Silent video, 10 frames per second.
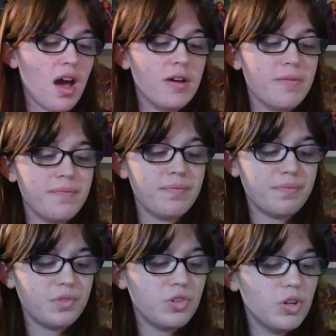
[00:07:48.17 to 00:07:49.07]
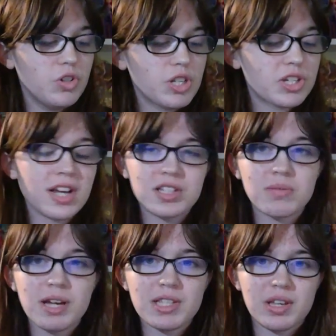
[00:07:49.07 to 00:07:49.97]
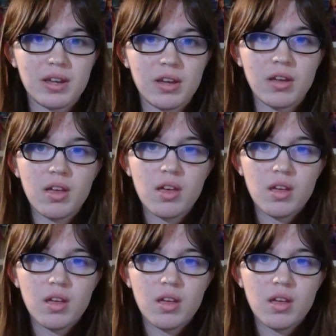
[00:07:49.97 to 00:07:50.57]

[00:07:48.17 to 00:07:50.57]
um, just customizing